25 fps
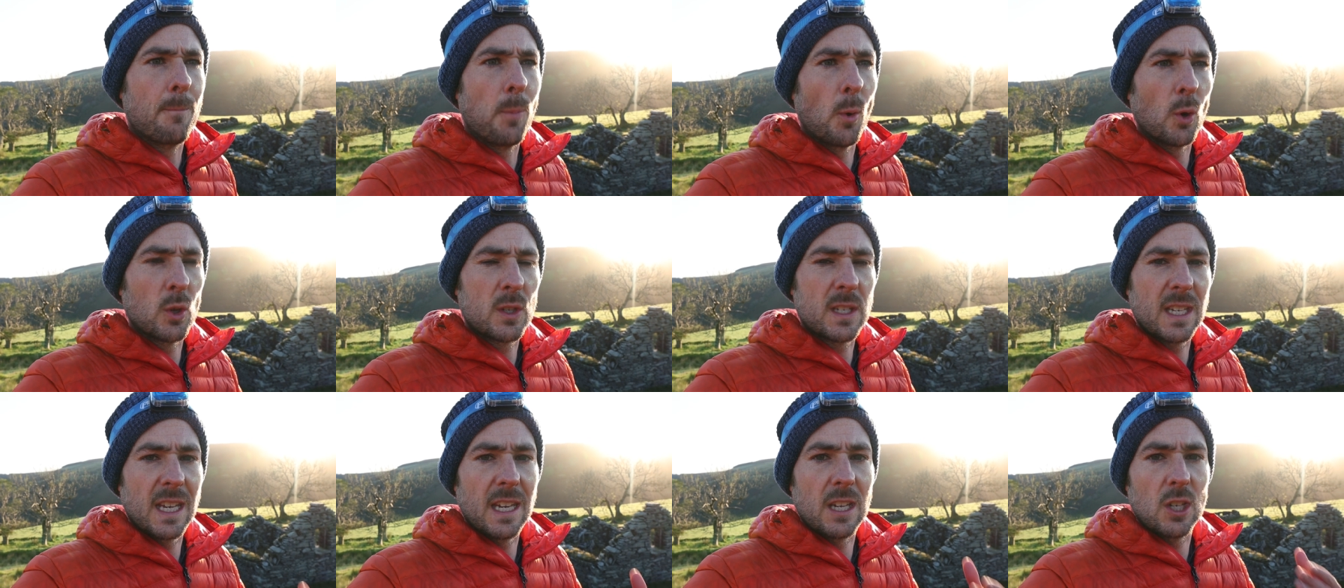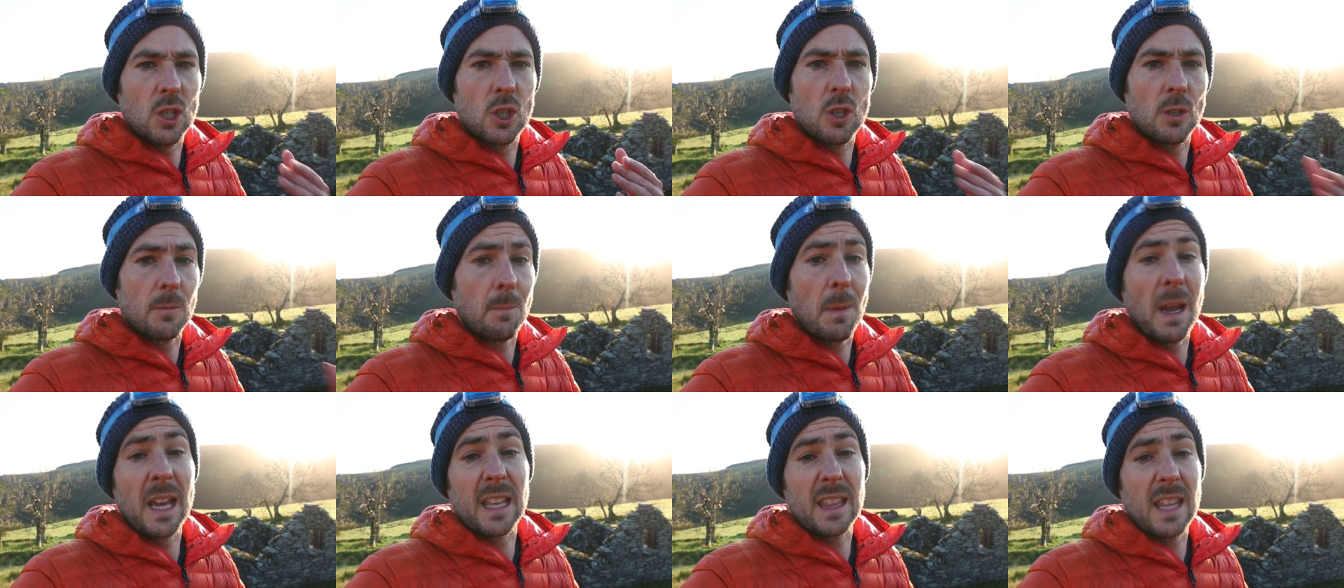but it
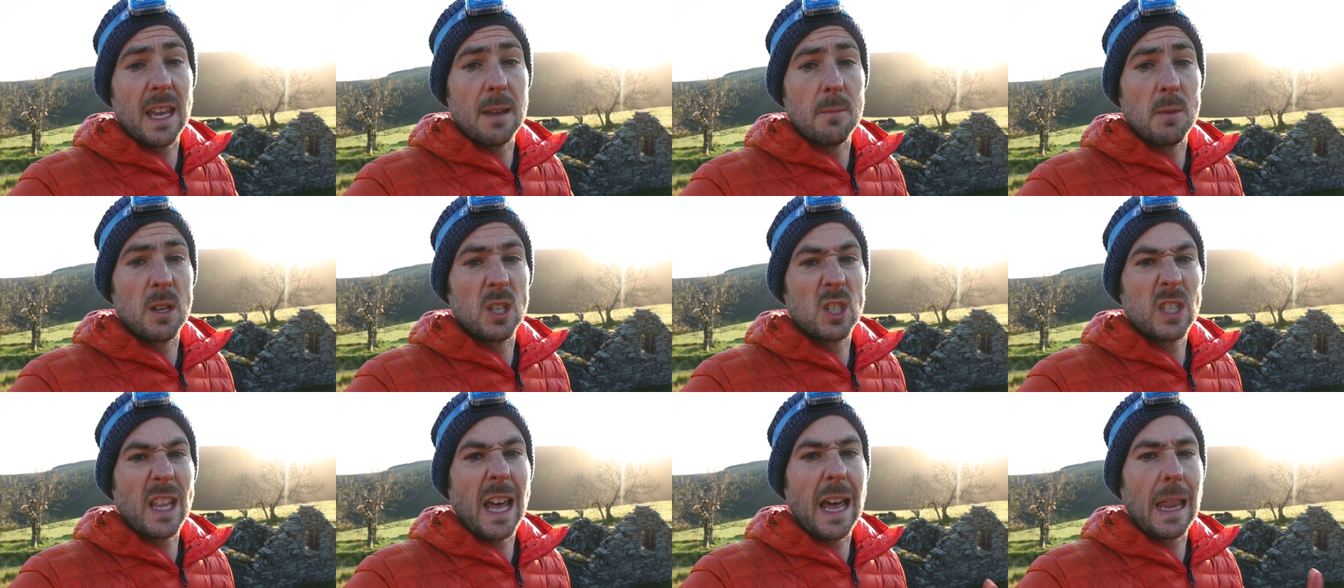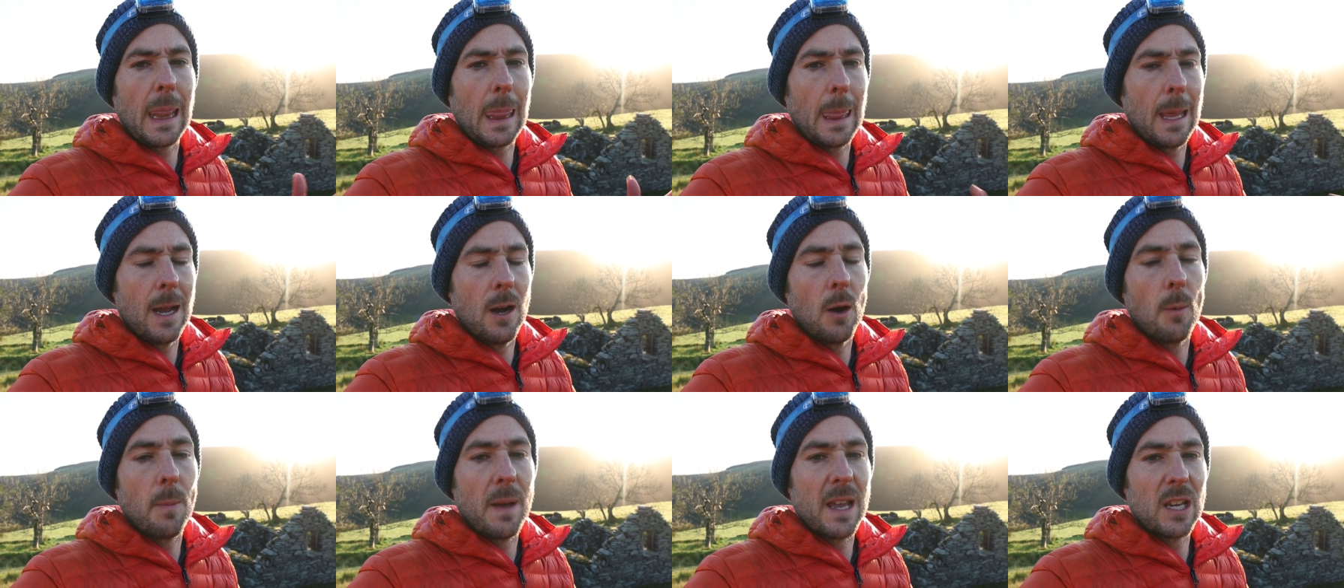should make the image that
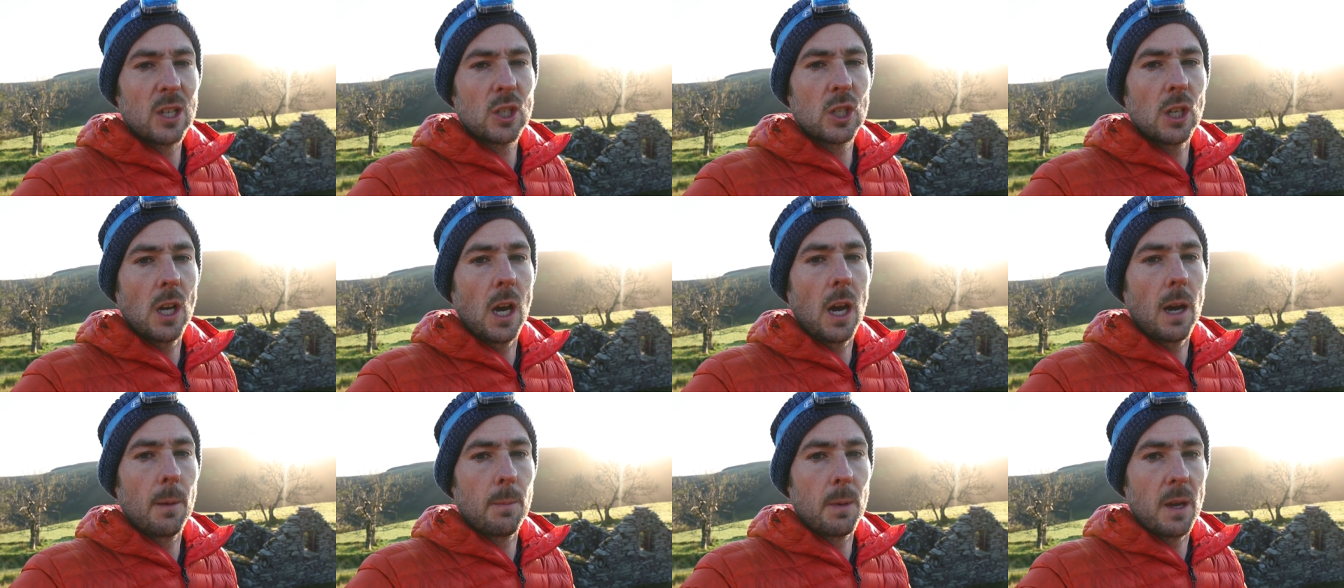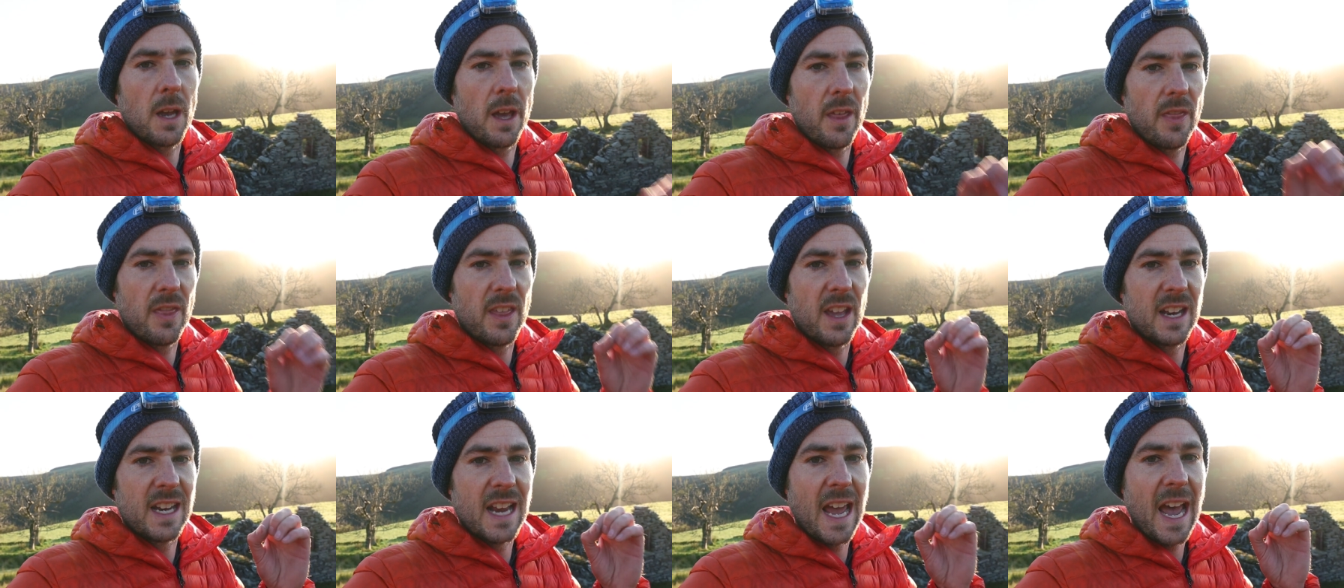little bit sharper
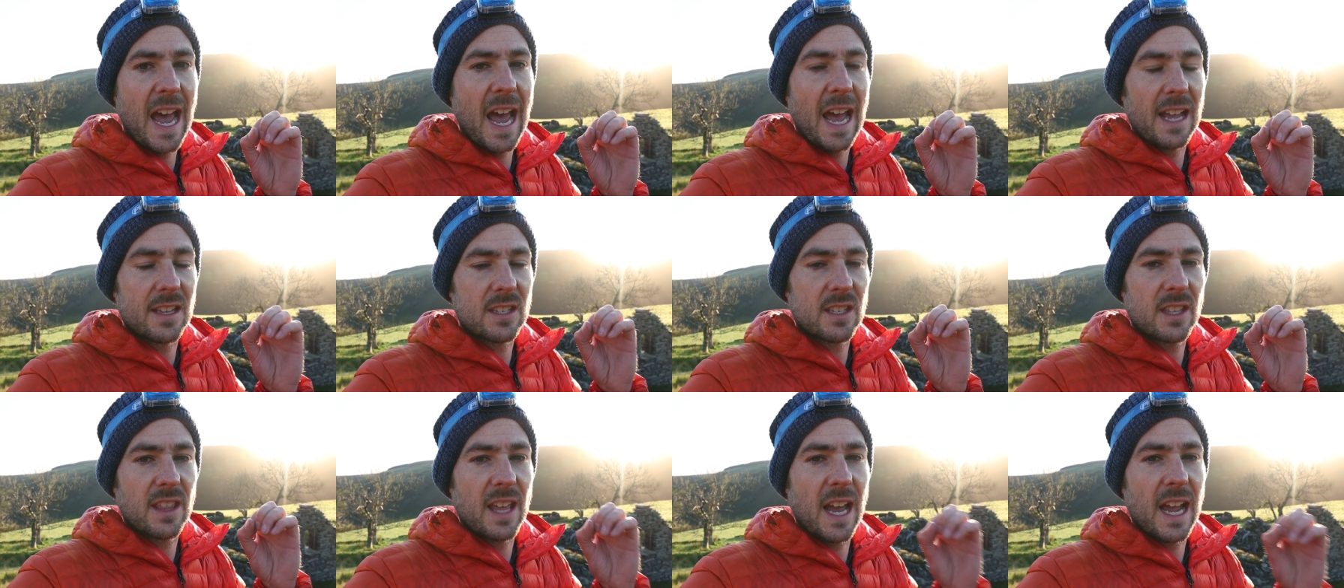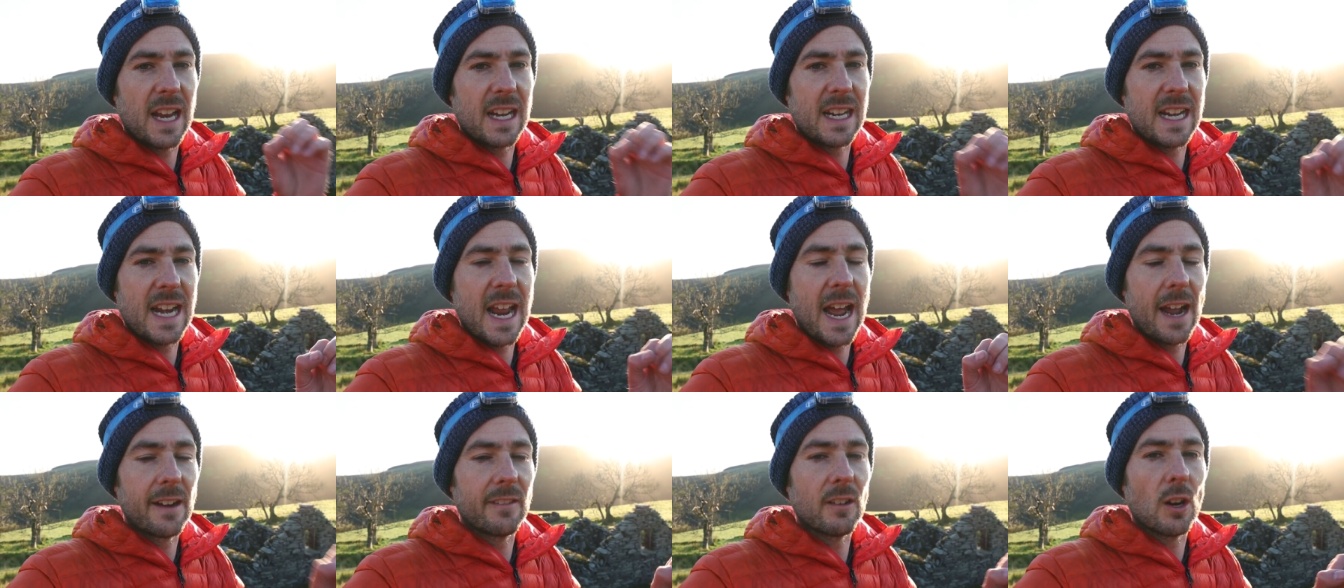than at that
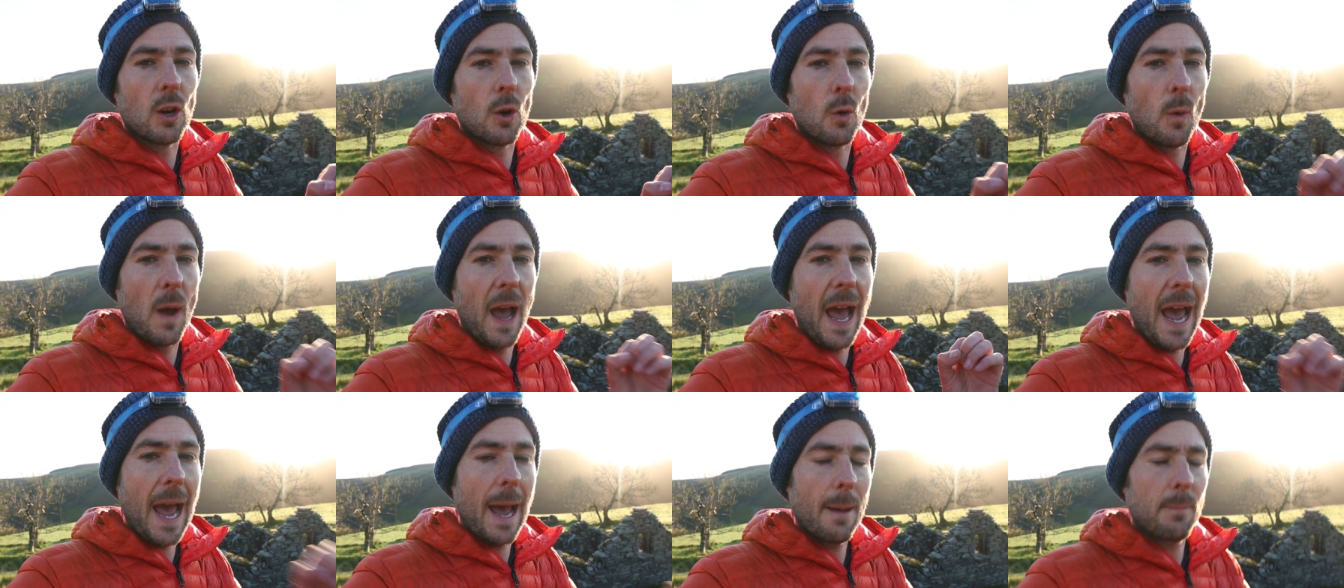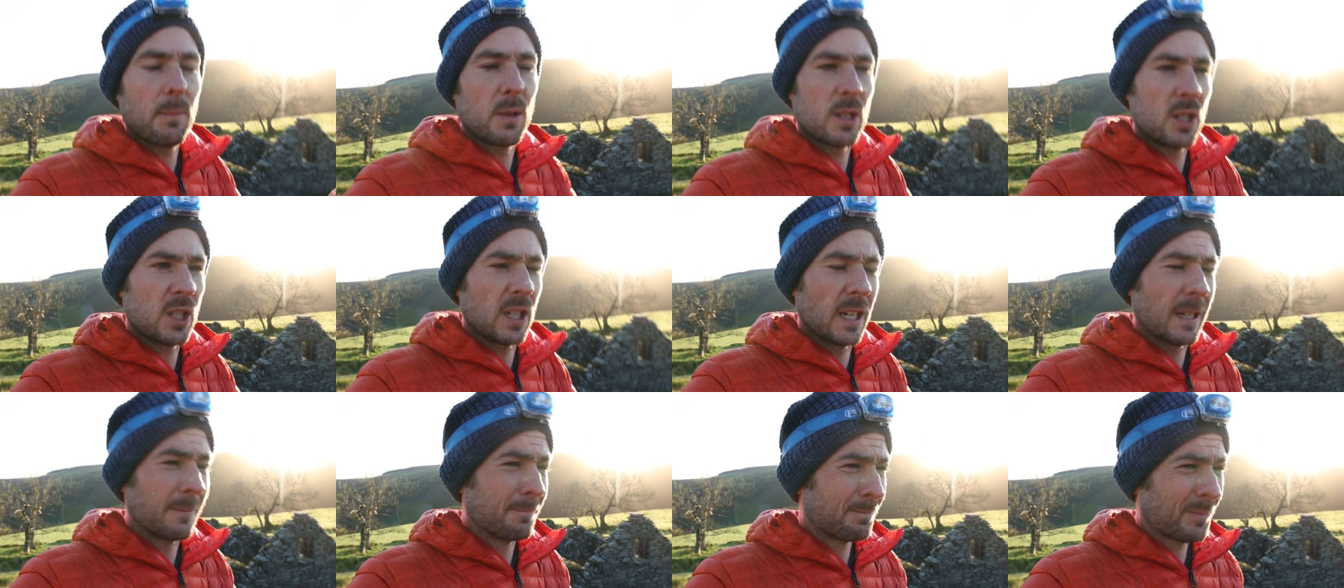narrow
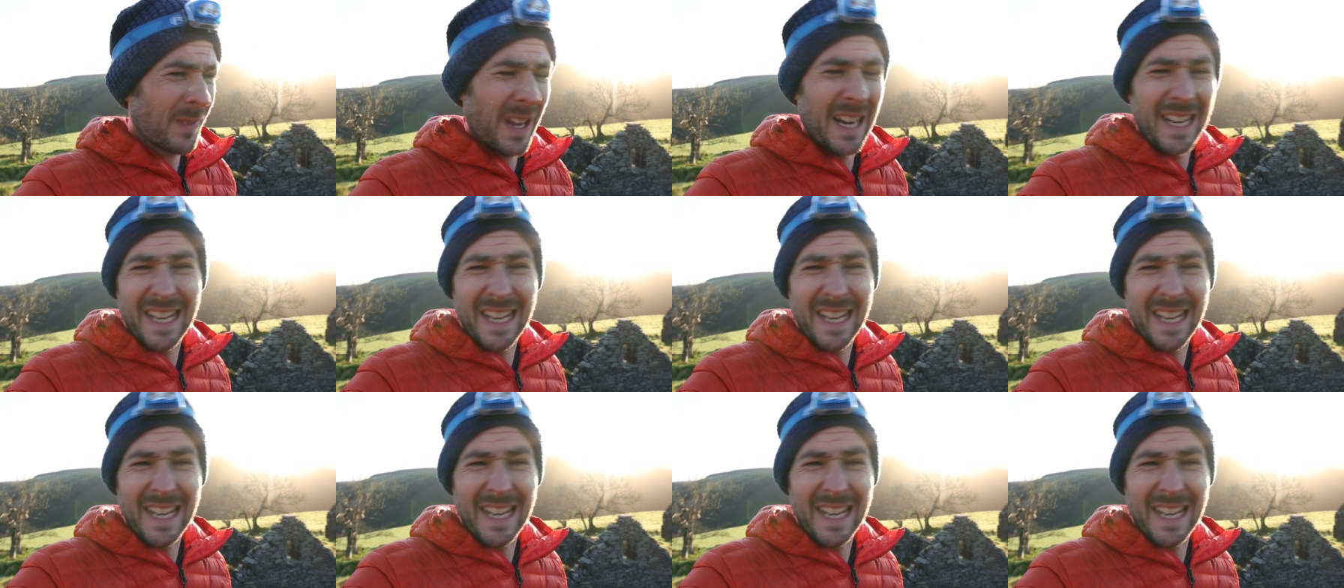aperture